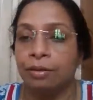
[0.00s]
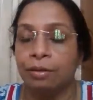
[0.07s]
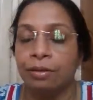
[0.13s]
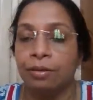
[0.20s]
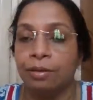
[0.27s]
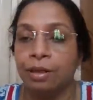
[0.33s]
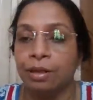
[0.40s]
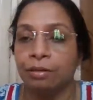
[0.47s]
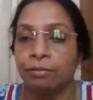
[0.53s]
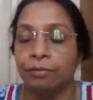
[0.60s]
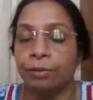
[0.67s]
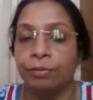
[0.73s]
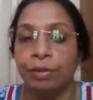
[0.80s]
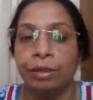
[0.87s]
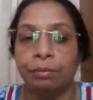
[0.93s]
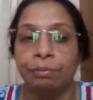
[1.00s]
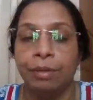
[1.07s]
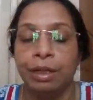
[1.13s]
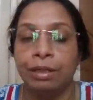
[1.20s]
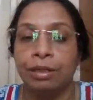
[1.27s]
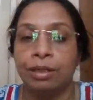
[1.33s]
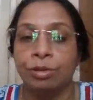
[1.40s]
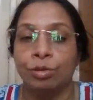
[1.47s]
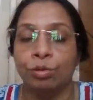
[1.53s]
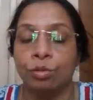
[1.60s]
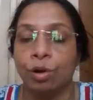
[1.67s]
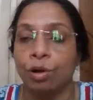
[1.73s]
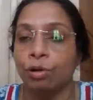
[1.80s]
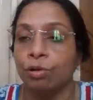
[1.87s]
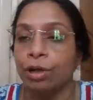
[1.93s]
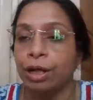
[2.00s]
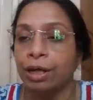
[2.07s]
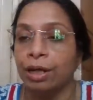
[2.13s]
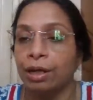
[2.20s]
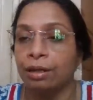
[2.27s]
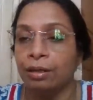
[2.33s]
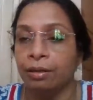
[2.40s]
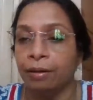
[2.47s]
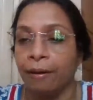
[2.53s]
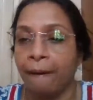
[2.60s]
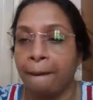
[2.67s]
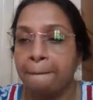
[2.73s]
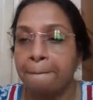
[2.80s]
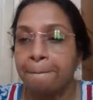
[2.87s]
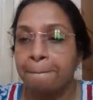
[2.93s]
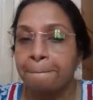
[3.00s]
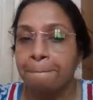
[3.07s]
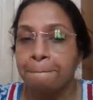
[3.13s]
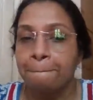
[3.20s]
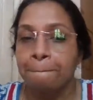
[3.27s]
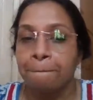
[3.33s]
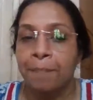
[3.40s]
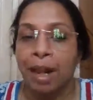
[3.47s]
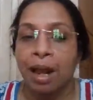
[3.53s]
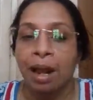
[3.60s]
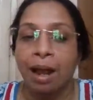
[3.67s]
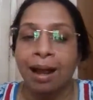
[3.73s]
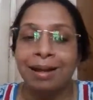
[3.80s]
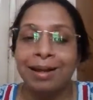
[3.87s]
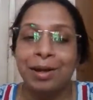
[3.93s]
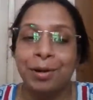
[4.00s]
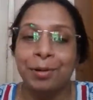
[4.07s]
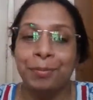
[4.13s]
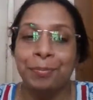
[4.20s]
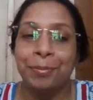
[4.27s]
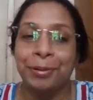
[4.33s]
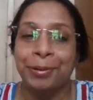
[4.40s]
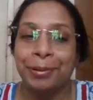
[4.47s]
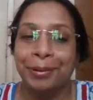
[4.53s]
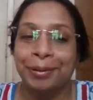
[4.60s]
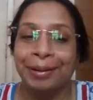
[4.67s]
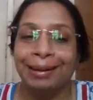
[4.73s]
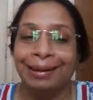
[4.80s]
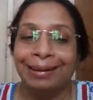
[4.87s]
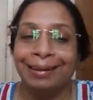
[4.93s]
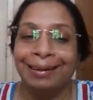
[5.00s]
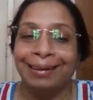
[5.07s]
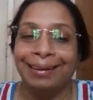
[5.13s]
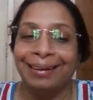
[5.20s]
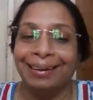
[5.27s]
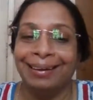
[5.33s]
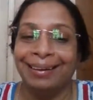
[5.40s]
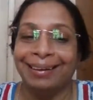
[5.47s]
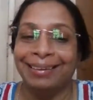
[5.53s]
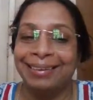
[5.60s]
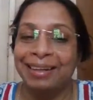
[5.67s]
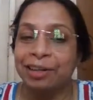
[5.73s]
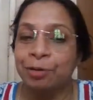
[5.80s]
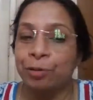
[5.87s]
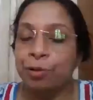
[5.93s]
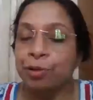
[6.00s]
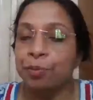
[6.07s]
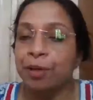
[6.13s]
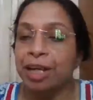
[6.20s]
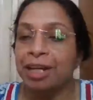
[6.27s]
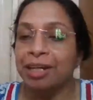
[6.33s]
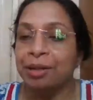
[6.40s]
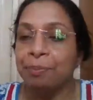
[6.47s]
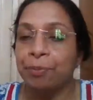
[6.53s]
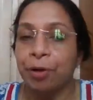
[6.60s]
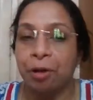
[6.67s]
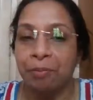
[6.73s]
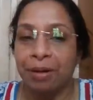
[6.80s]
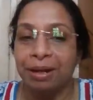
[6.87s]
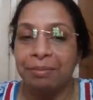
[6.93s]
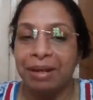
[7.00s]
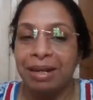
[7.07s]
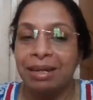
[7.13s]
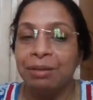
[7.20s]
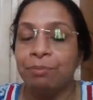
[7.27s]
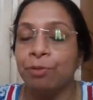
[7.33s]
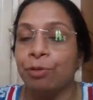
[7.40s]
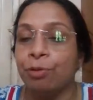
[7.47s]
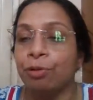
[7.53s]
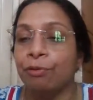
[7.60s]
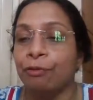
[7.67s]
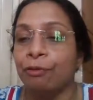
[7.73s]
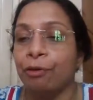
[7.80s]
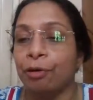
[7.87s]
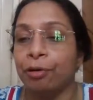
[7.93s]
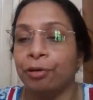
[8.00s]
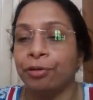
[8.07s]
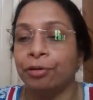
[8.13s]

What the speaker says: Then we will meet tomorrow again. I hope there won't be any problem anymore for